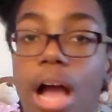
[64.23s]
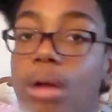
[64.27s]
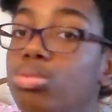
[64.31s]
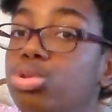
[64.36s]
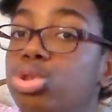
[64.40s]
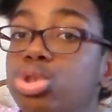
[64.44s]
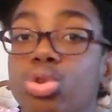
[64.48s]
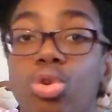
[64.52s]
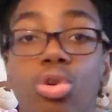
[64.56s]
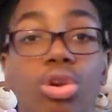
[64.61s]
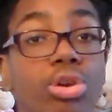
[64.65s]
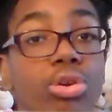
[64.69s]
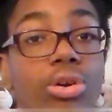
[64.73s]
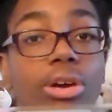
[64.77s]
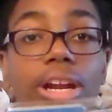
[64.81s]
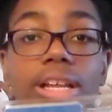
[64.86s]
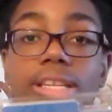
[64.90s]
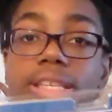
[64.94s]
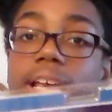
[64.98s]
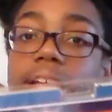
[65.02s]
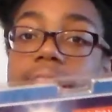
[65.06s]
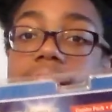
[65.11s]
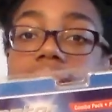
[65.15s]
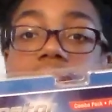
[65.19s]
I'm surely
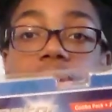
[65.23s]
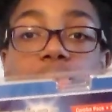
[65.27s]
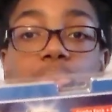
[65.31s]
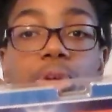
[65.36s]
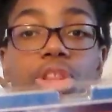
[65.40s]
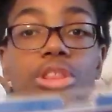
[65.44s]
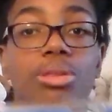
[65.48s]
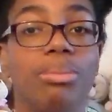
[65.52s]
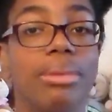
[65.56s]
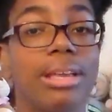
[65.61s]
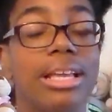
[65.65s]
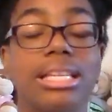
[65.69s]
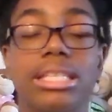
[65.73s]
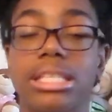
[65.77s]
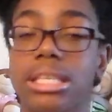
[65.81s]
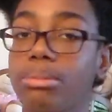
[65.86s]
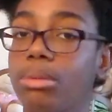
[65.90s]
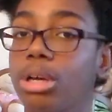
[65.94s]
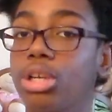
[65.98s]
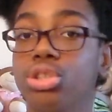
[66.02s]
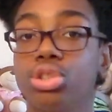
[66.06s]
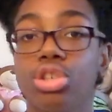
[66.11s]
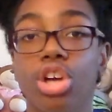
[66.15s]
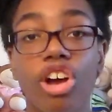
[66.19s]
going to take this with me into
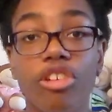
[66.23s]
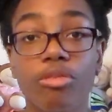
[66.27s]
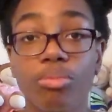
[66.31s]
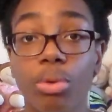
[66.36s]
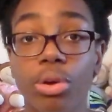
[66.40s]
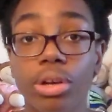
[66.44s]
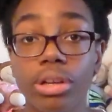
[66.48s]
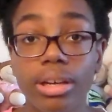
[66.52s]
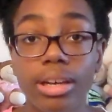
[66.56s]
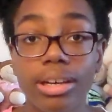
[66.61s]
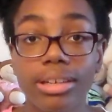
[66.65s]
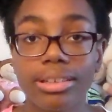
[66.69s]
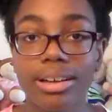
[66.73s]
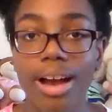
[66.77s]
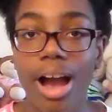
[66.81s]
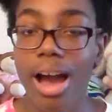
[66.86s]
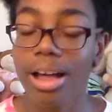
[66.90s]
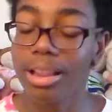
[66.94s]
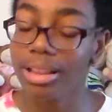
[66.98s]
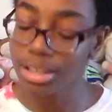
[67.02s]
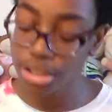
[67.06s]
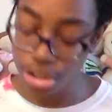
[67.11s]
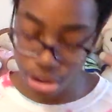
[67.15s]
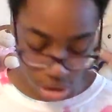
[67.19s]
my sophomore year in
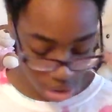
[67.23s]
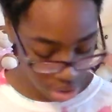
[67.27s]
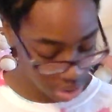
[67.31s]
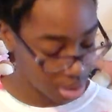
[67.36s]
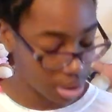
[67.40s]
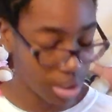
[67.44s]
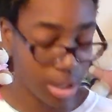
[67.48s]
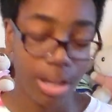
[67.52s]
college,